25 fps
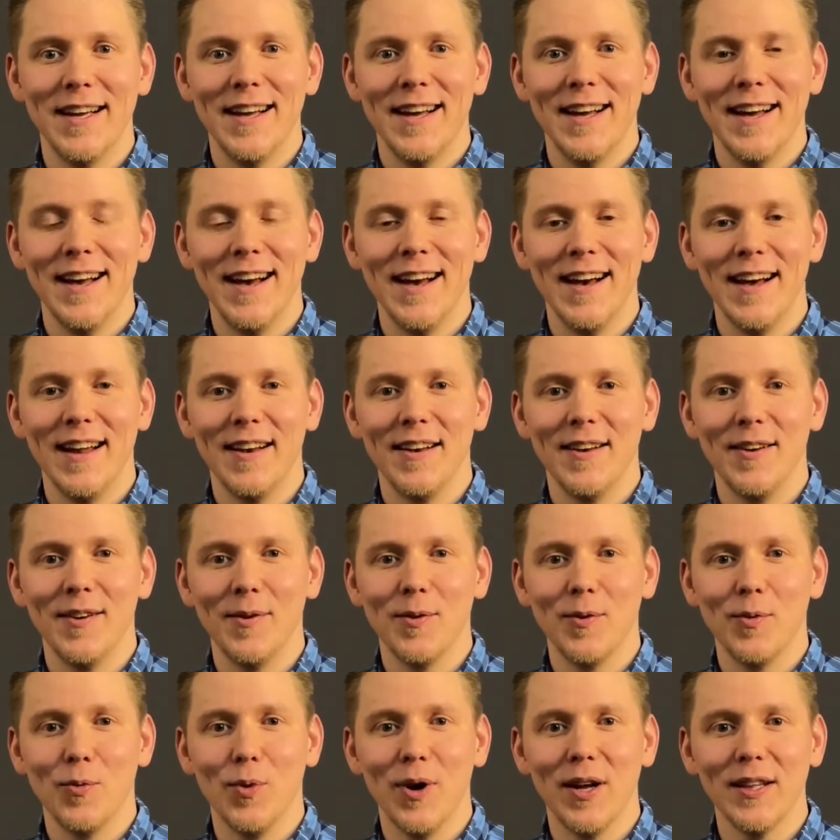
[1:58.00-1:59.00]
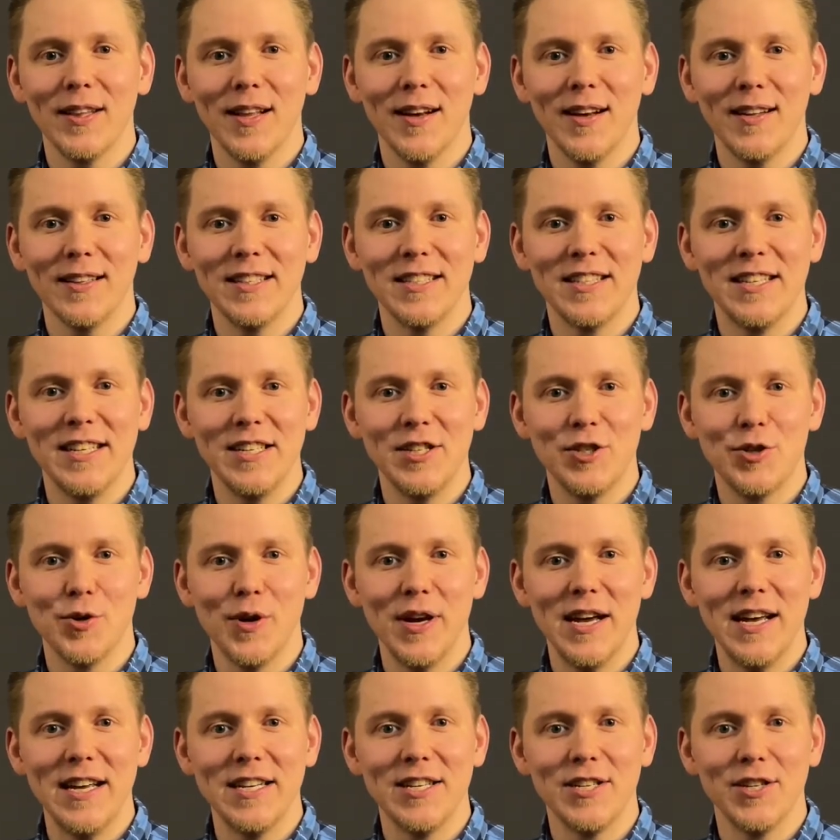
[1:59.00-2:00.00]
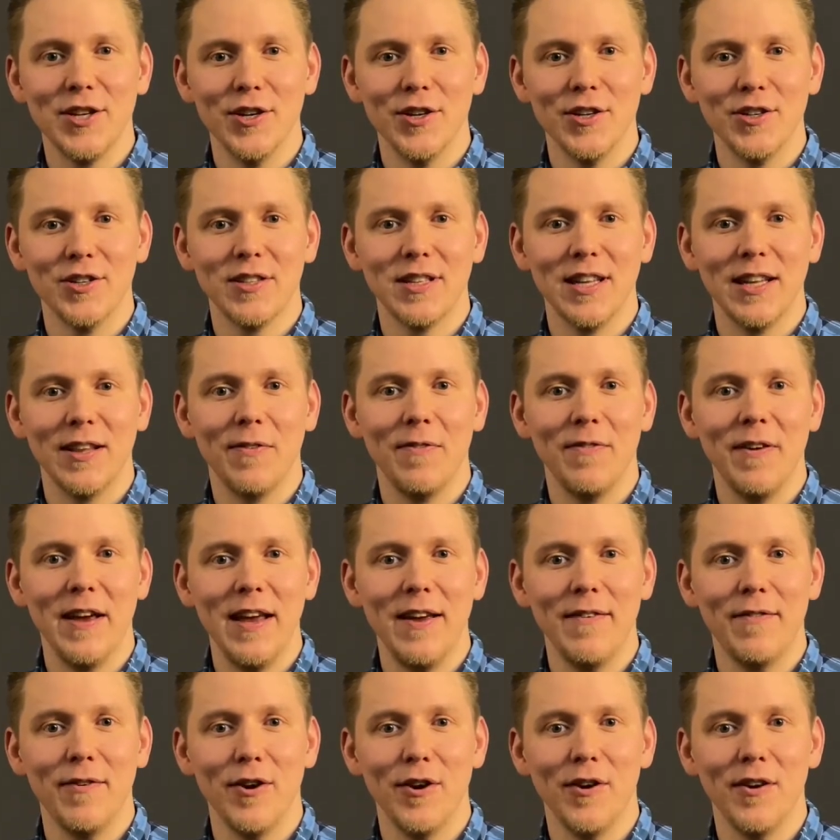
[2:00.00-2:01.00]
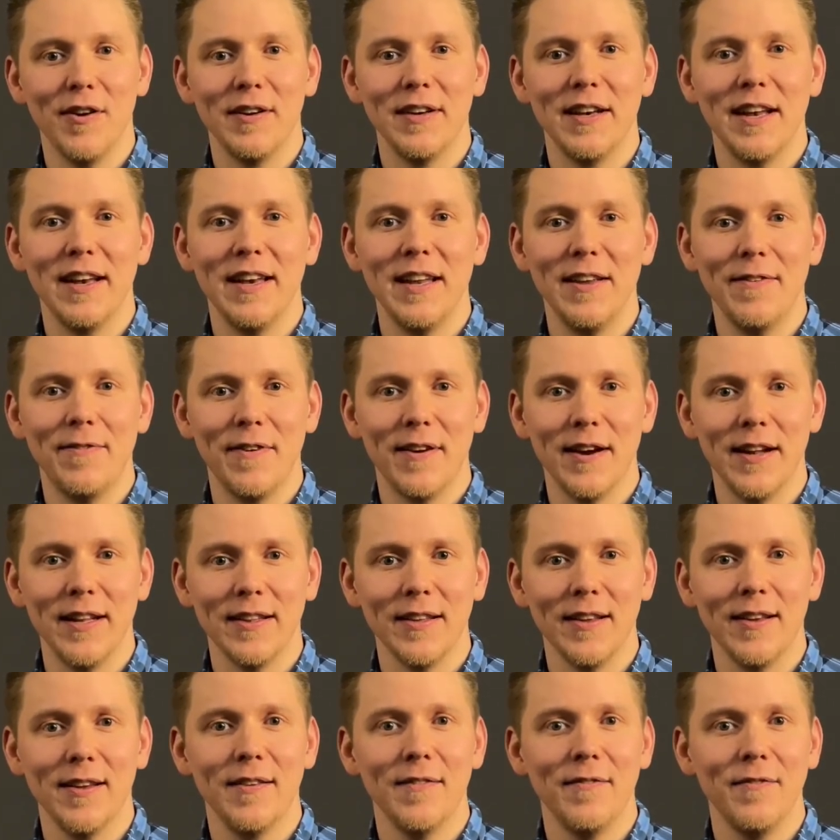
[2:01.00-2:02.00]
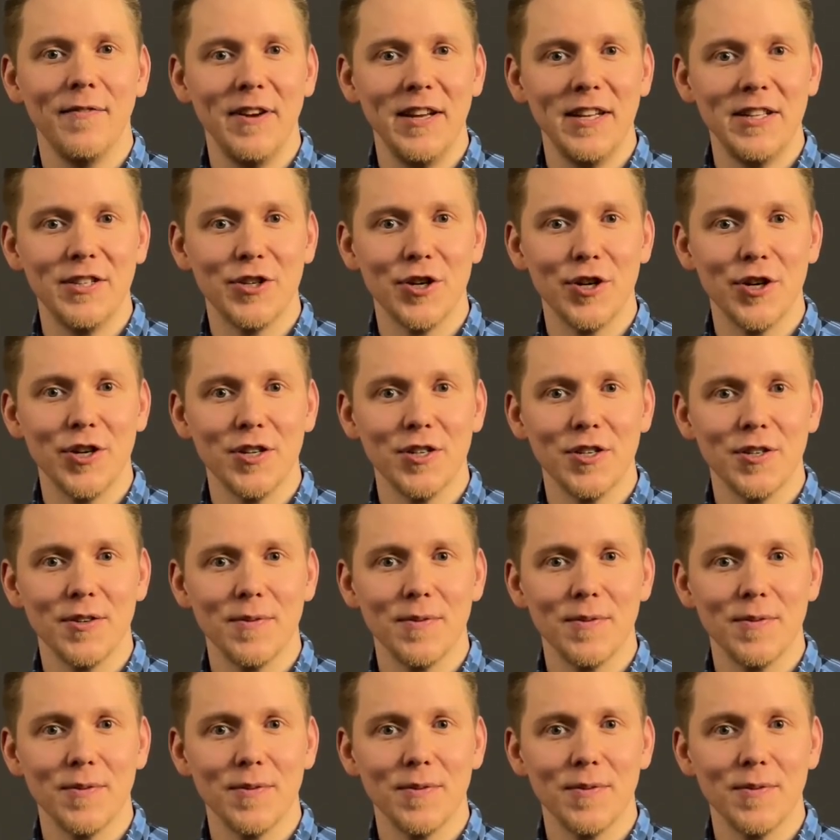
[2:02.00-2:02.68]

And what are the situations that favor the different features?